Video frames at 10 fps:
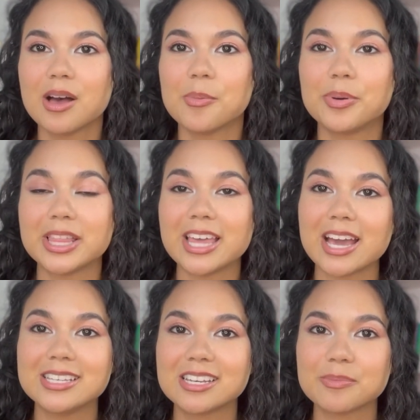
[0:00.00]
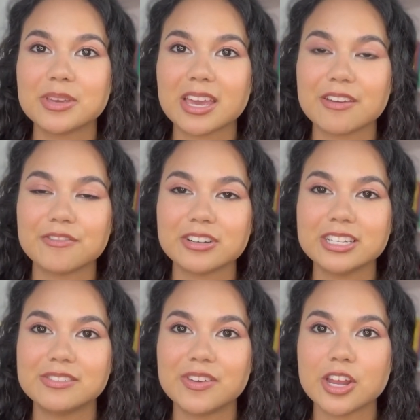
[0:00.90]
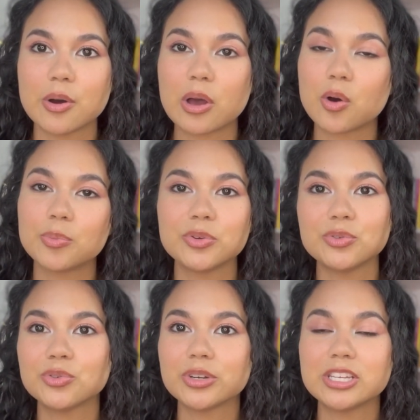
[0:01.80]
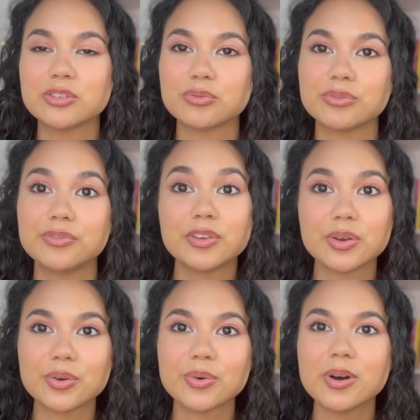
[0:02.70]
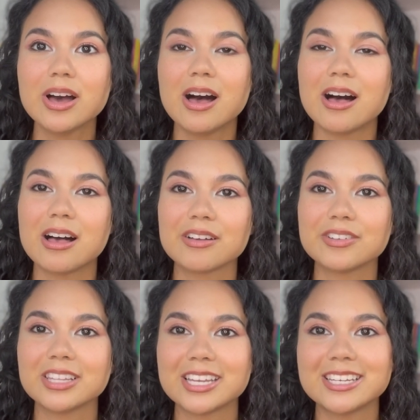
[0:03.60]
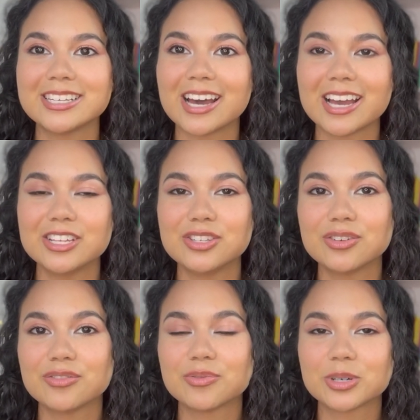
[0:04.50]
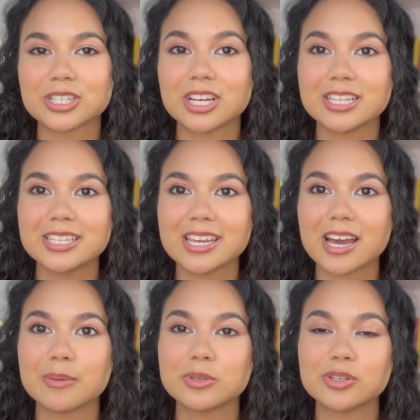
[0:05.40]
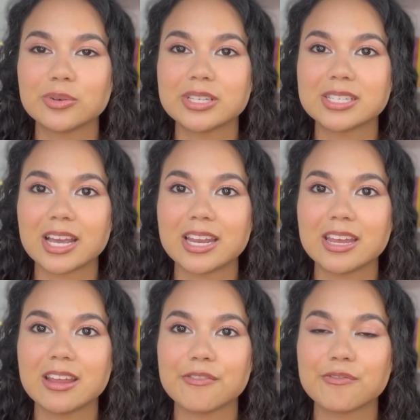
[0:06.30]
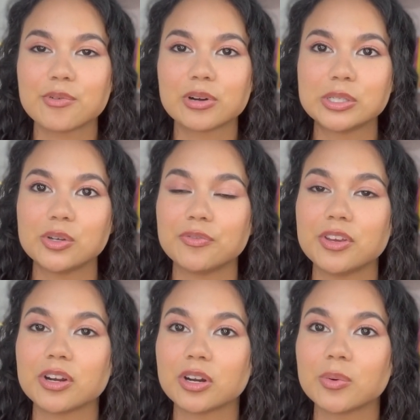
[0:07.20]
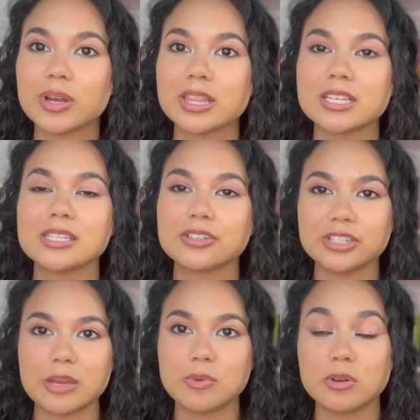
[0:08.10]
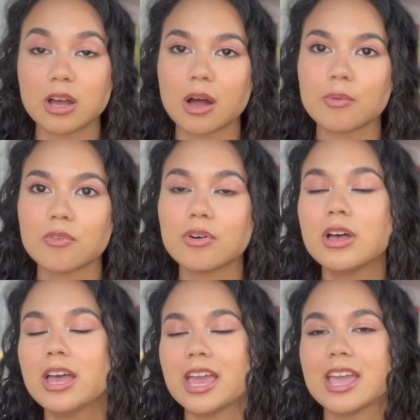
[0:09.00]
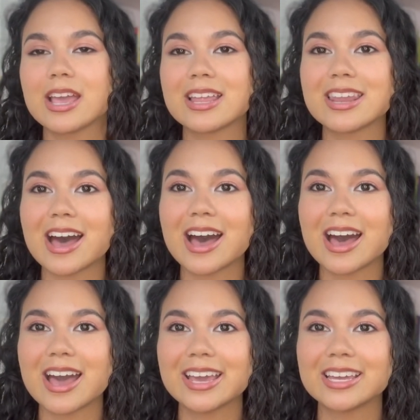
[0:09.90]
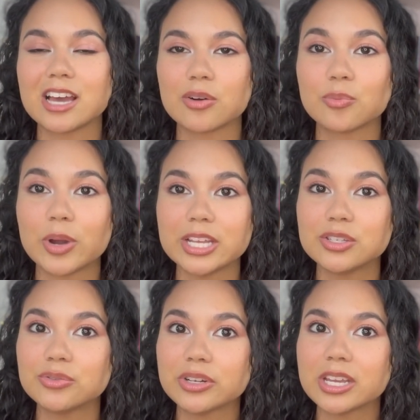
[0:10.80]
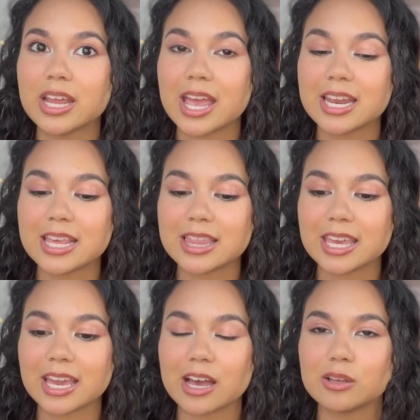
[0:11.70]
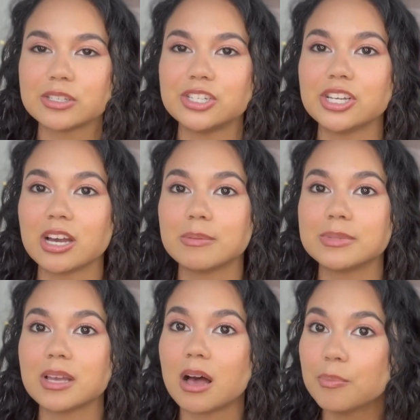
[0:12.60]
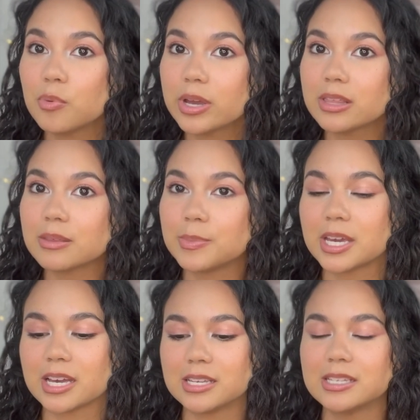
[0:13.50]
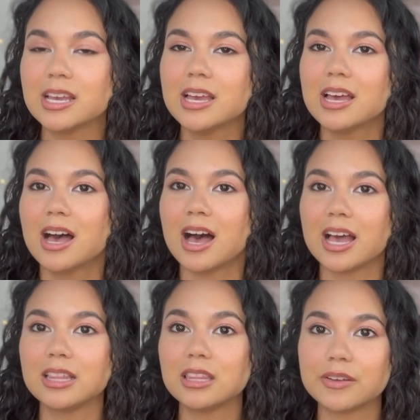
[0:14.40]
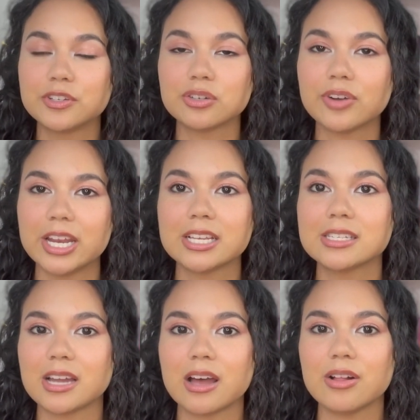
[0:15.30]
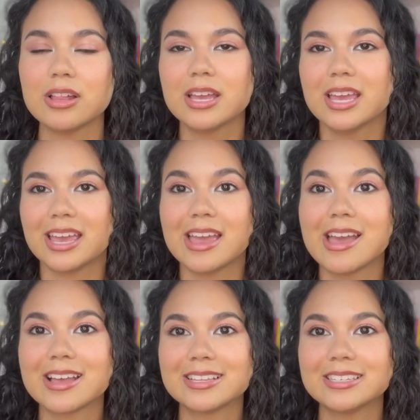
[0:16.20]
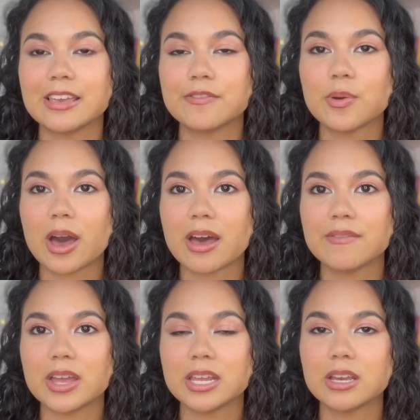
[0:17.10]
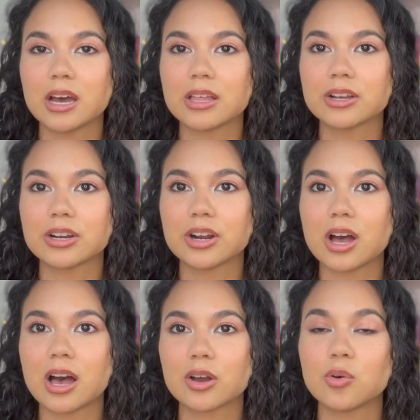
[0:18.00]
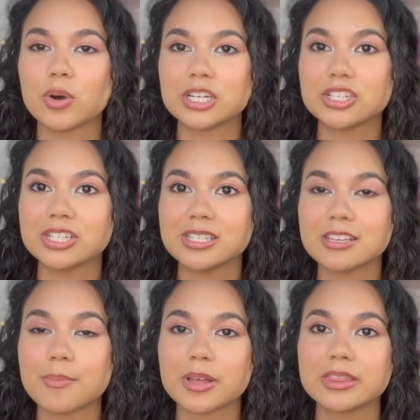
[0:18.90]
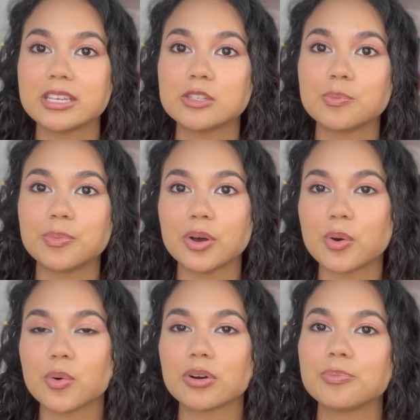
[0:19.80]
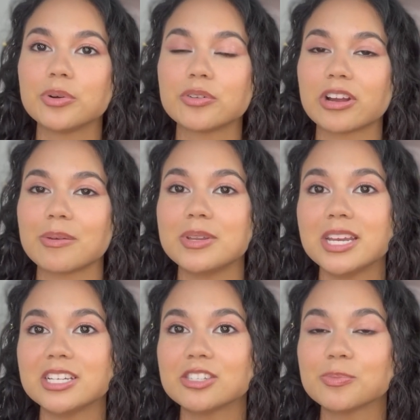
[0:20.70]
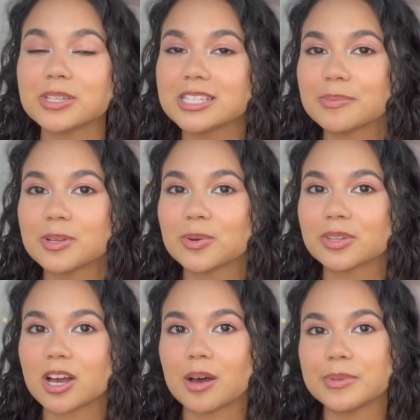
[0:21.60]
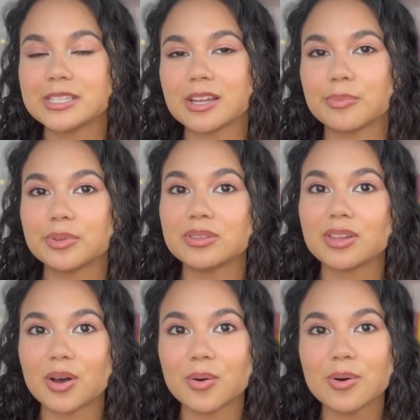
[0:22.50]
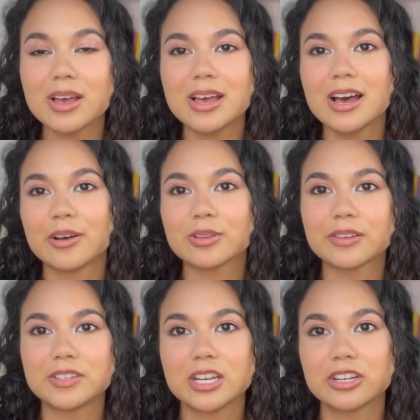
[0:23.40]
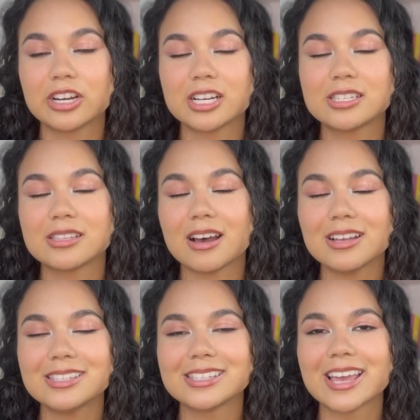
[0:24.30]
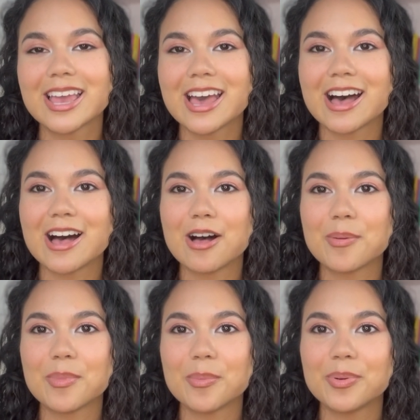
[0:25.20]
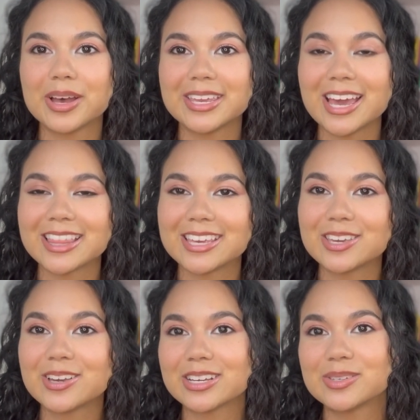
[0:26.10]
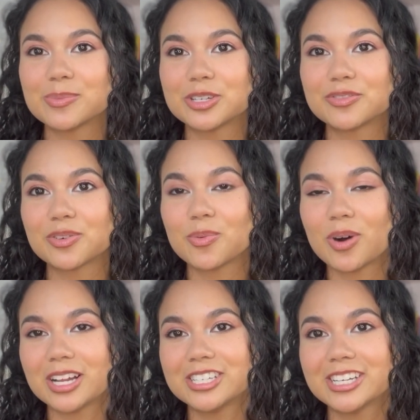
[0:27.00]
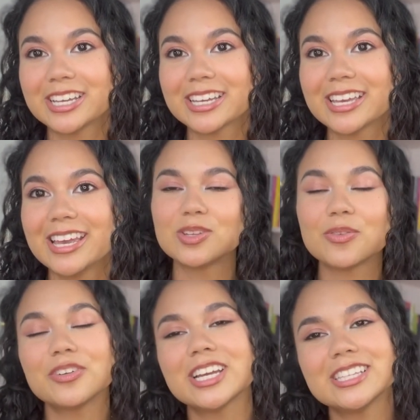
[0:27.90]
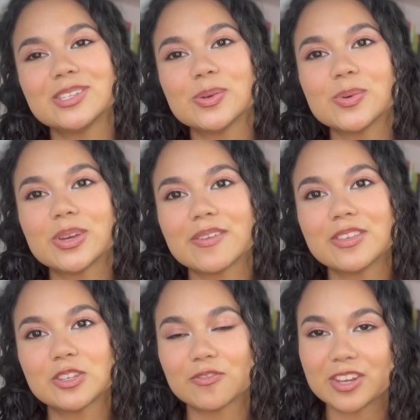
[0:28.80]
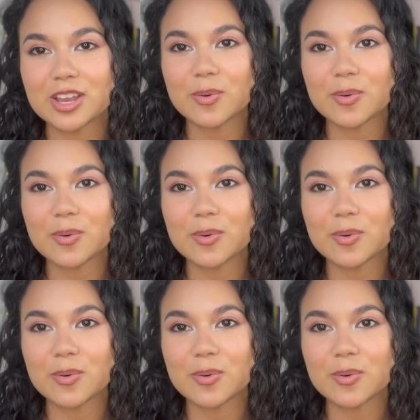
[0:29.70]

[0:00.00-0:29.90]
But that is going to be it for this video. I hope you enjoyed this review of A Lady's Guide to Fortune Hunting. I'm so excited for Sophie Irwin. This is her debut novel, and I cannot wait to read anything else she comes up with because I loved her writing style. And if you have any other questions about this book or book recommendations, please let me know in the comments down below. I would love to hear your guys' thoughts. But yeah, thank you guys so much for watching. Don't forget to give this video